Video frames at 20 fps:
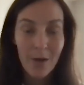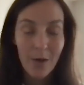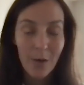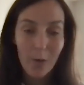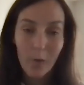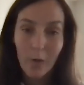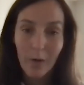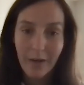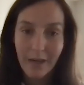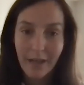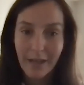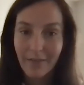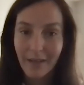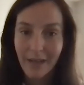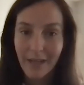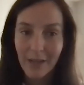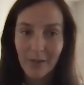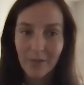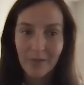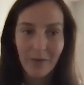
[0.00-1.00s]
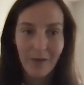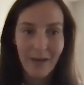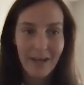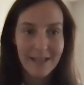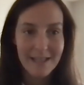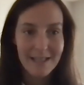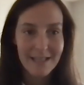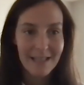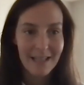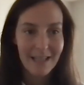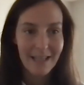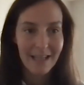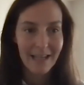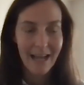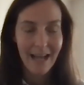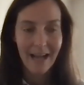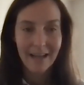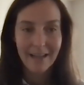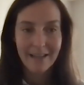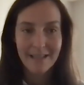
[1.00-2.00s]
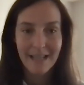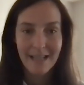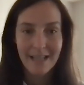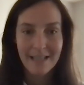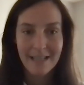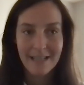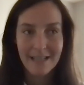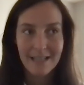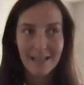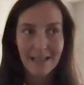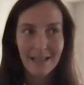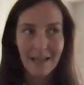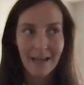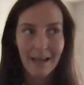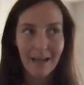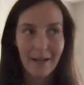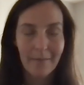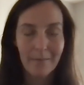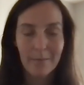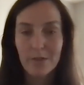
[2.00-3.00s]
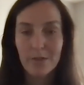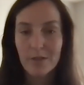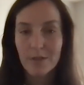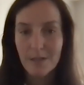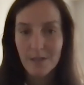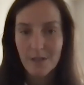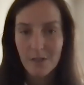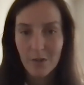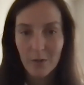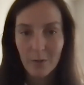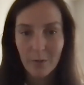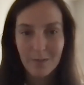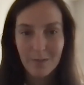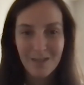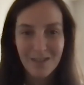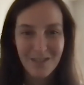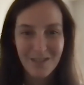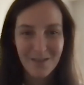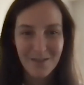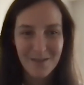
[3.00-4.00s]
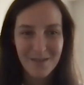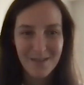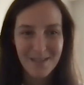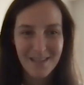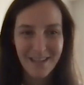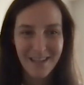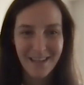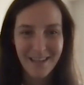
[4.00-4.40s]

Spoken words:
or if either of you has an access to Zoom, to use